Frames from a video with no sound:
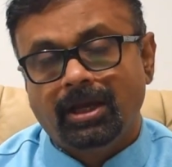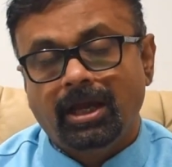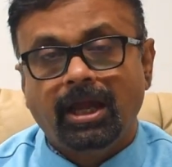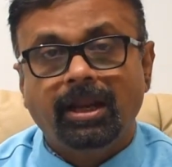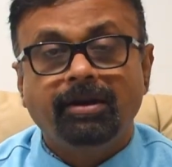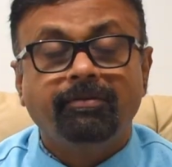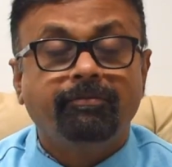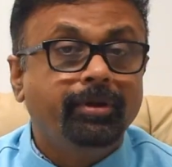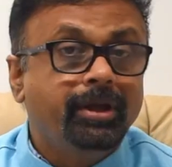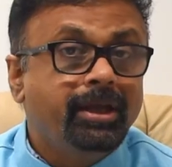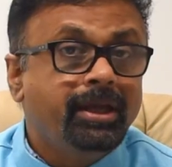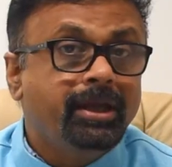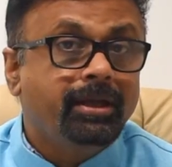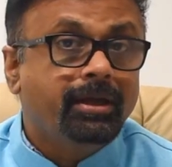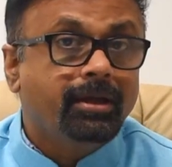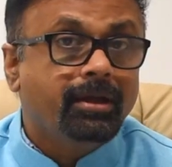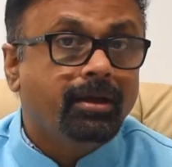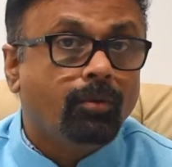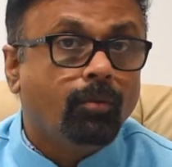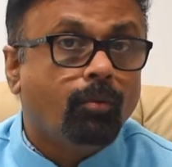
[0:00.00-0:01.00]
And
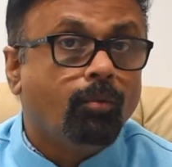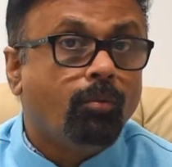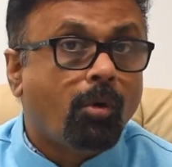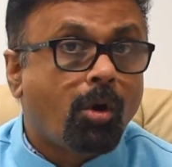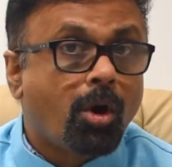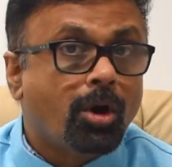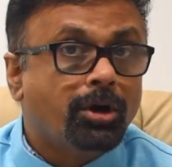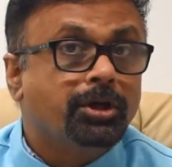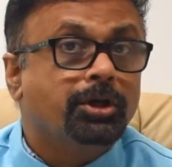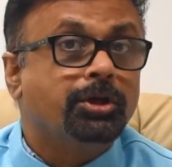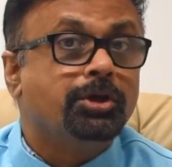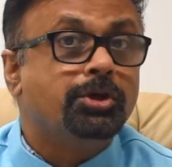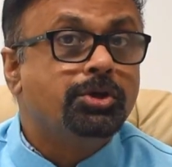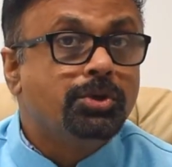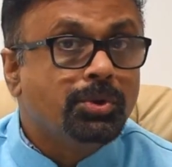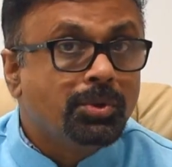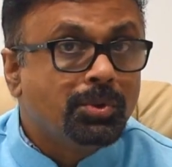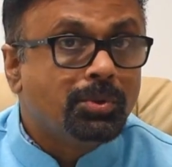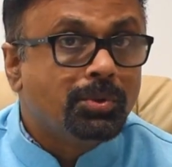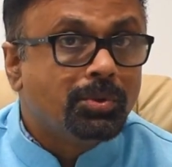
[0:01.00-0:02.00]
we want
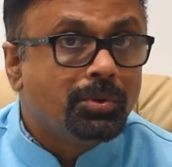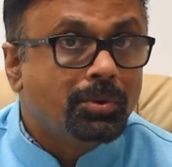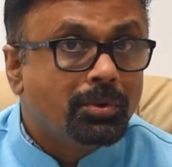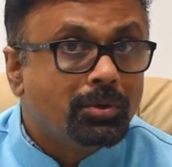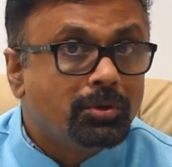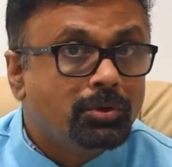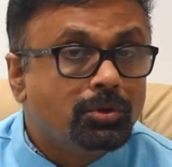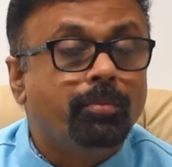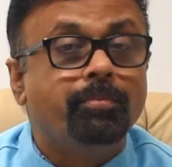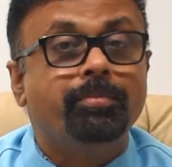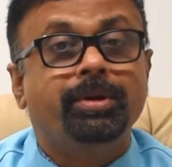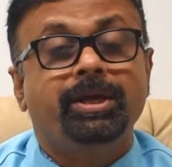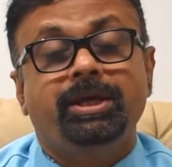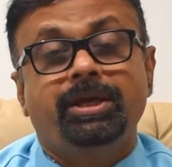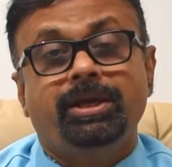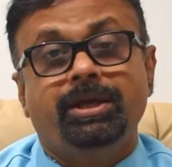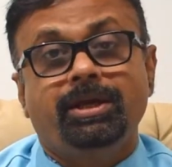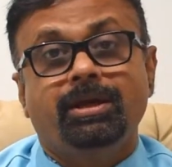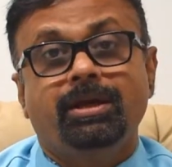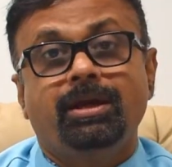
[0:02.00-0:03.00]
you to
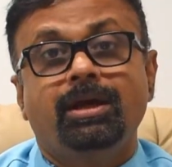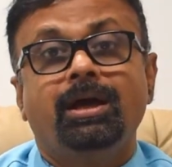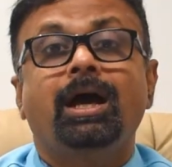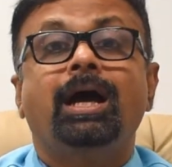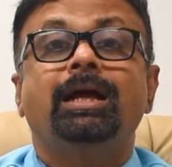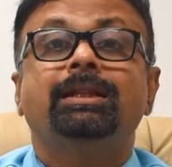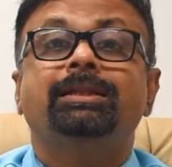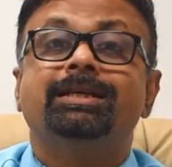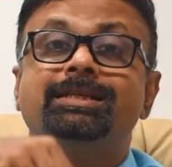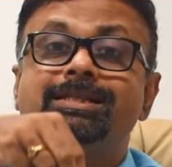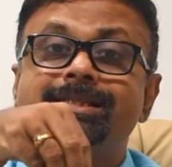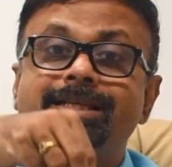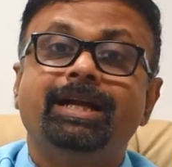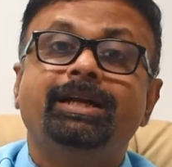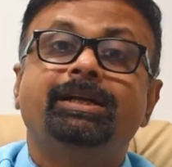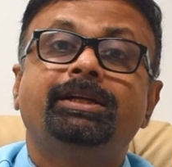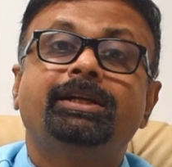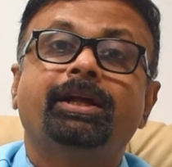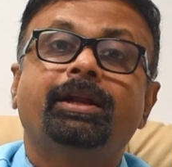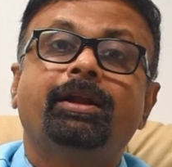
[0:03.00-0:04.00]
be at the
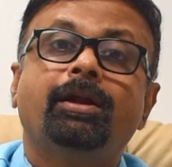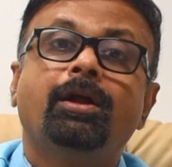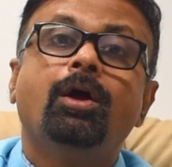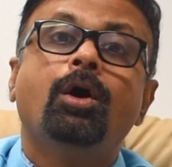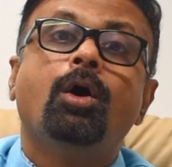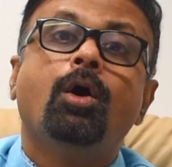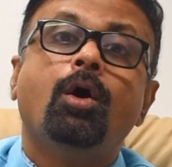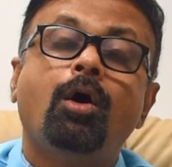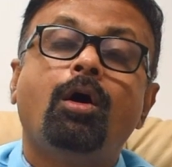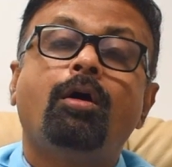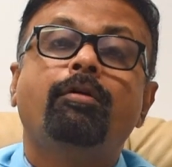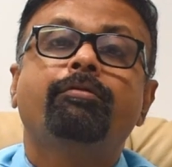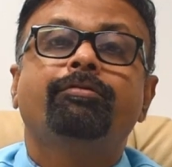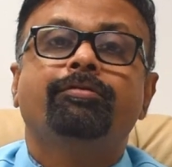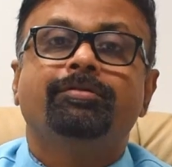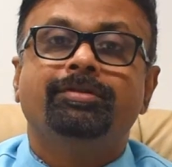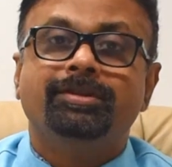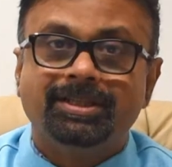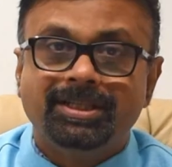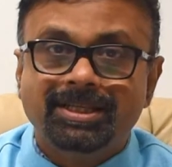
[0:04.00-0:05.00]
center of
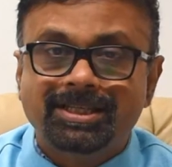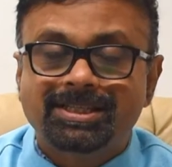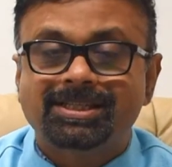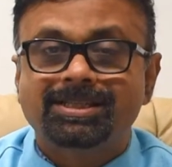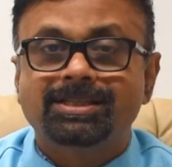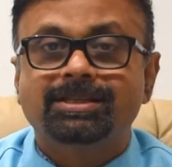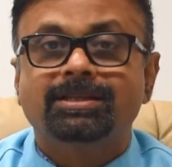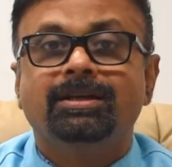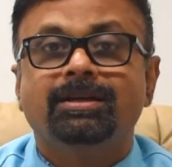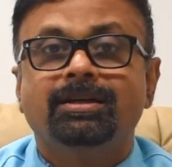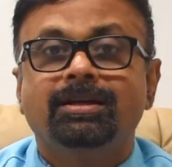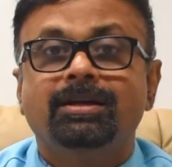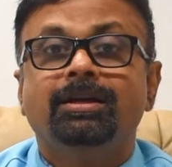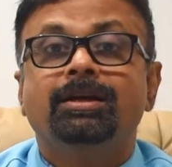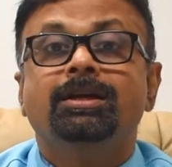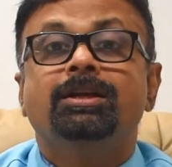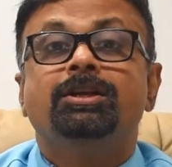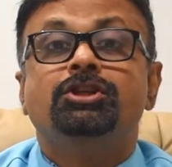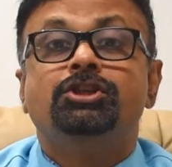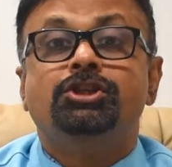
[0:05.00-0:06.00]
this
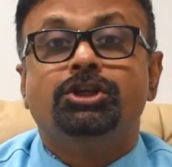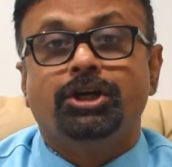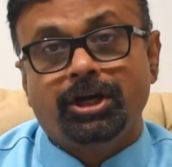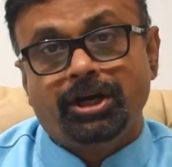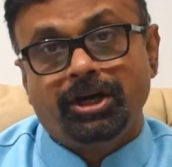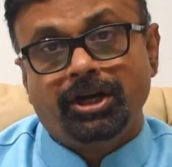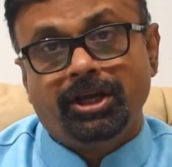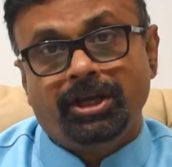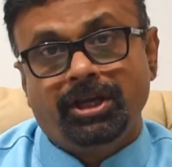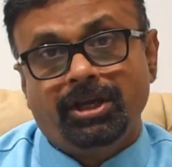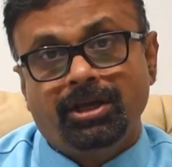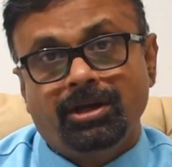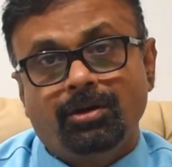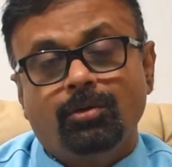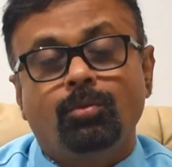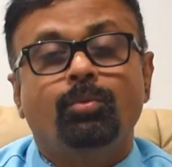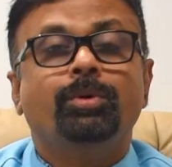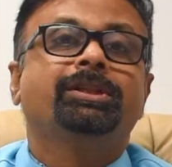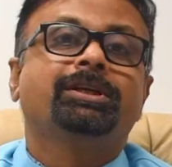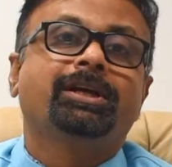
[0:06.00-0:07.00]
journey
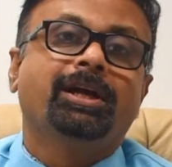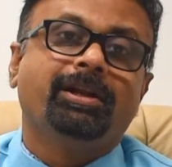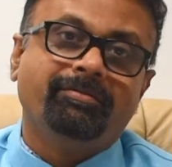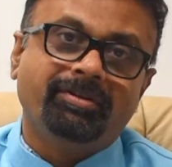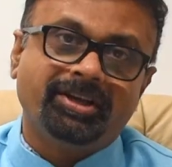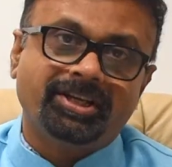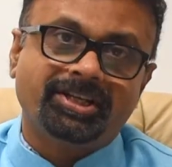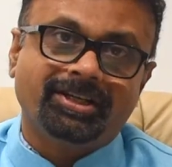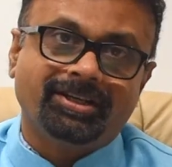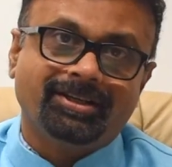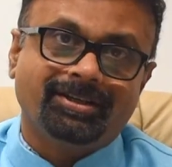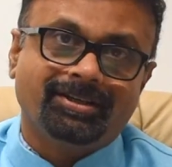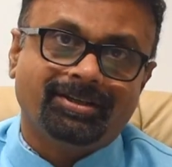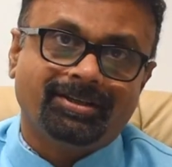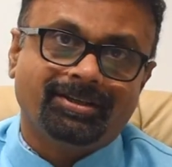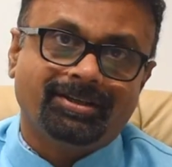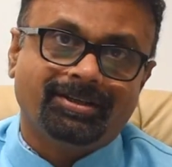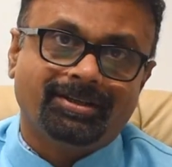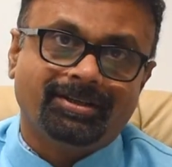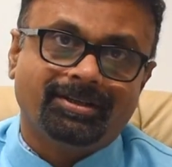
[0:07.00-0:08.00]
with conviction.
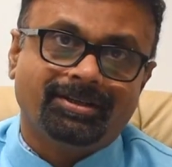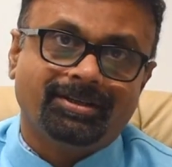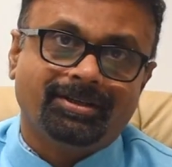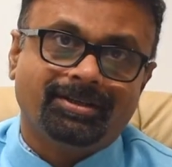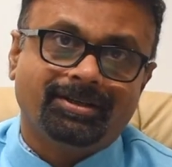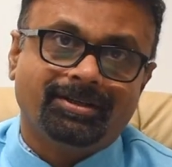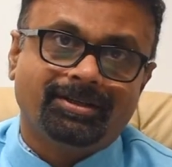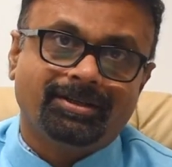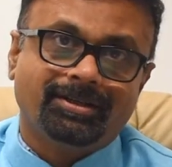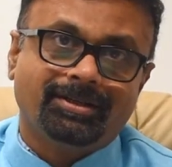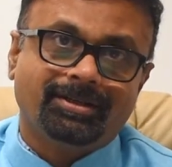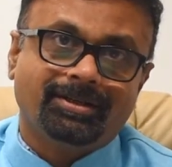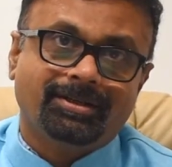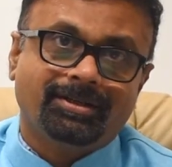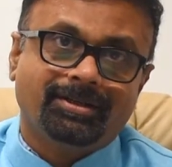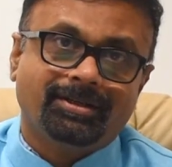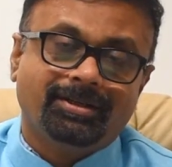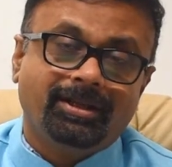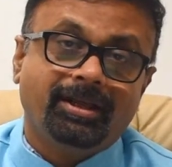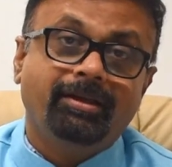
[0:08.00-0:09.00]

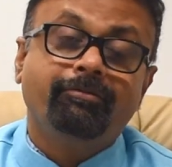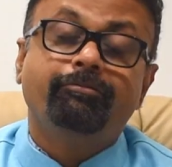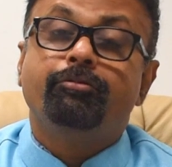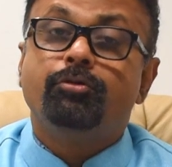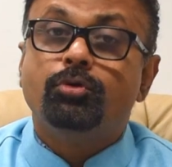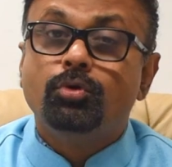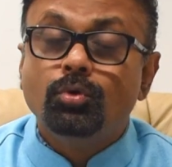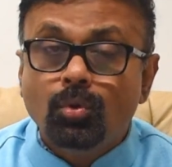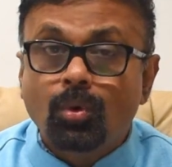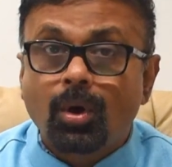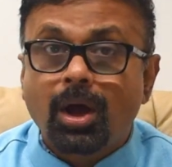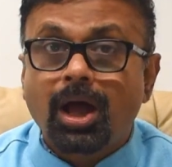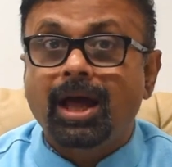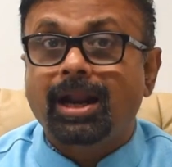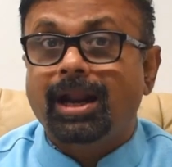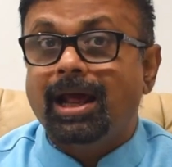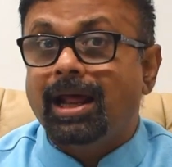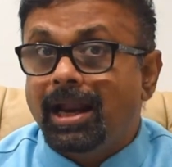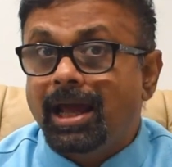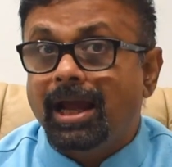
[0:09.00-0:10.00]
If you
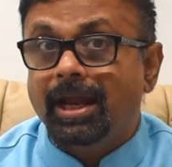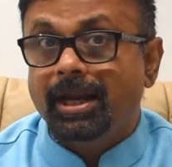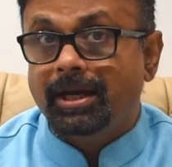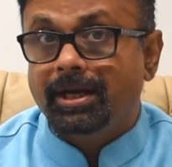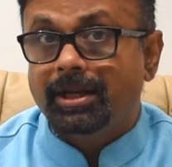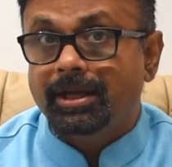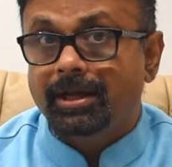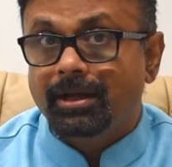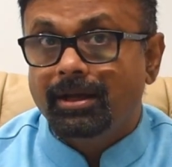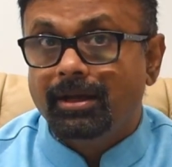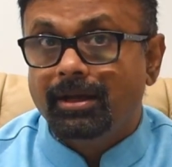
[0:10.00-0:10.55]
are aligned